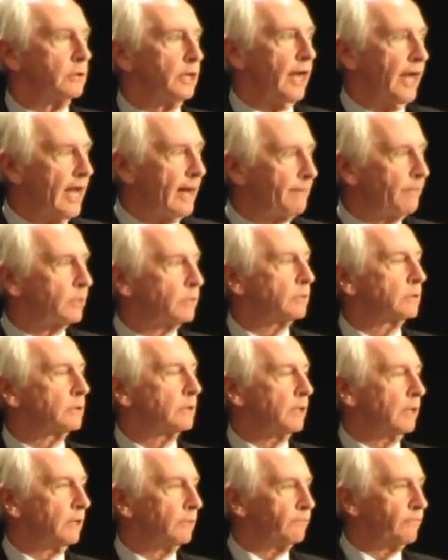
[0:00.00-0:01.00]
capital
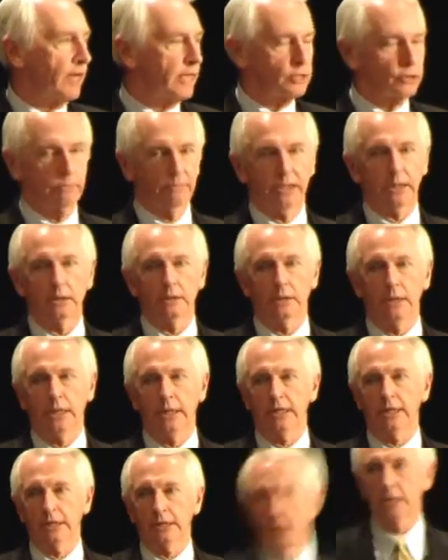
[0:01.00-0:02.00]
investment
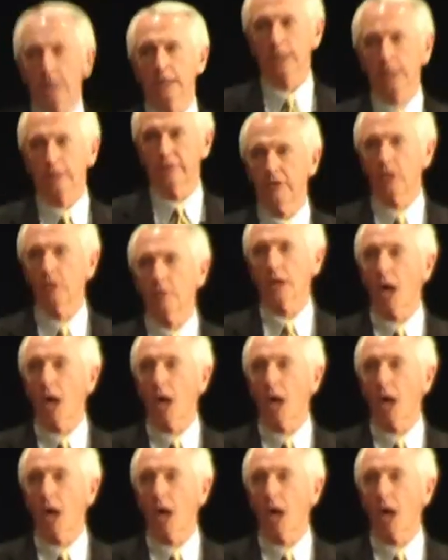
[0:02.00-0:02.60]
in Kentucky of